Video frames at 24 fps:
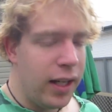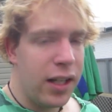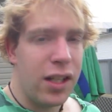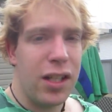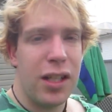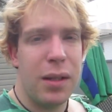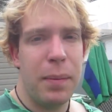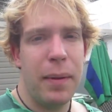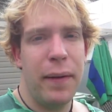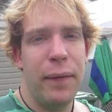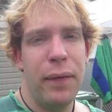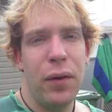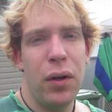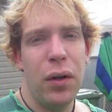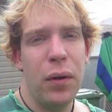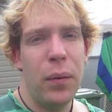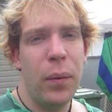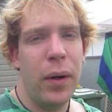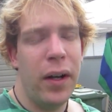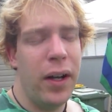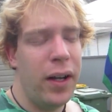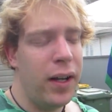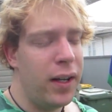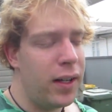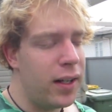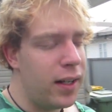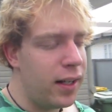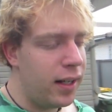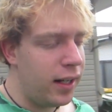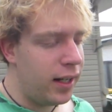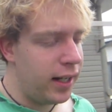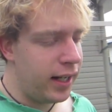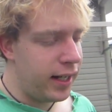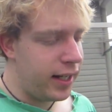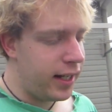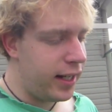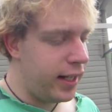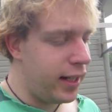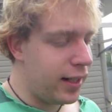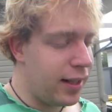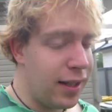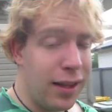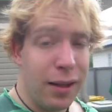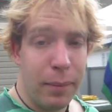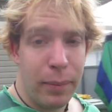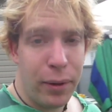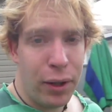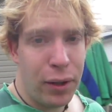just before work, I
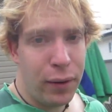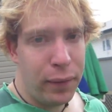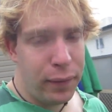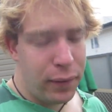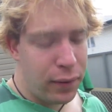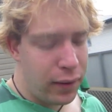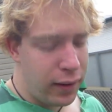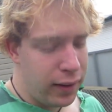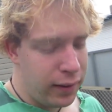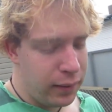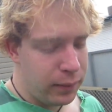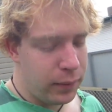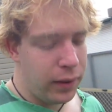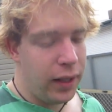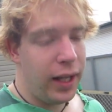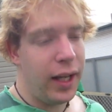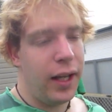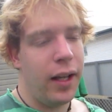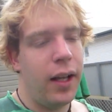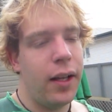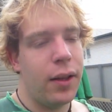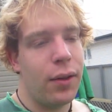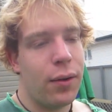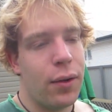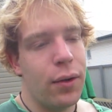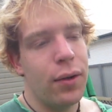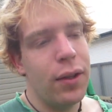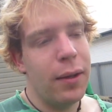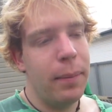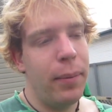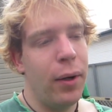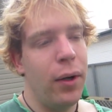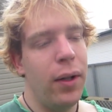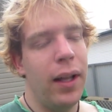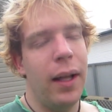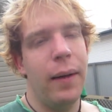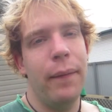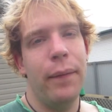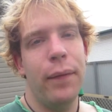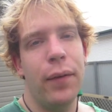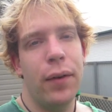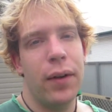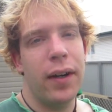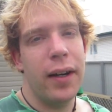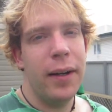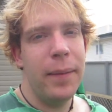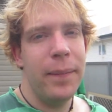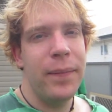kicked the bowl for her. Well, I threw the bowl up
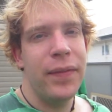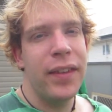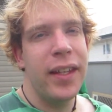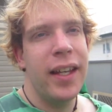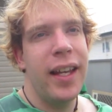for her.